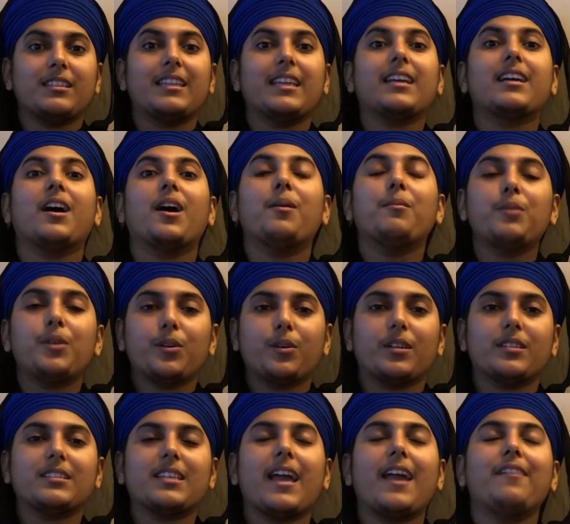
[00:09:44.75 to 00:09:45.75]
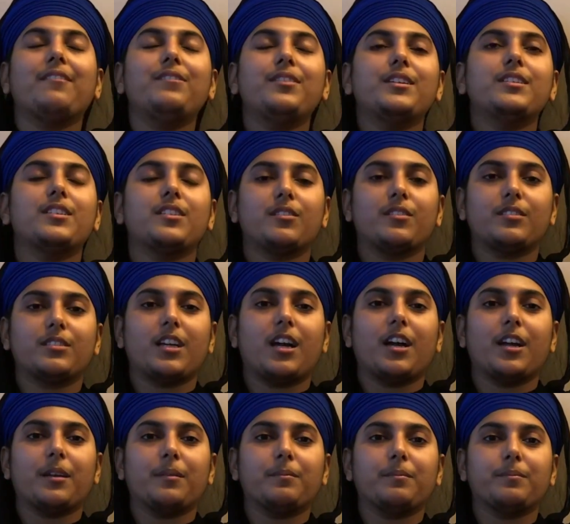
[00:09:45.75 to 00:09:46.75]
they come to us every single
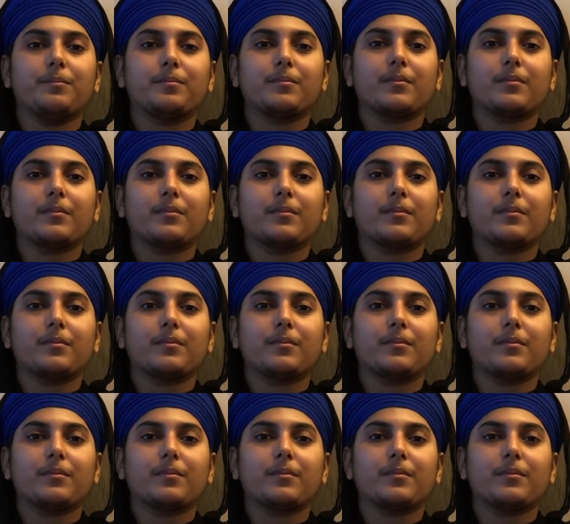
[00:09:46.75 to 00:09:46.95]
time.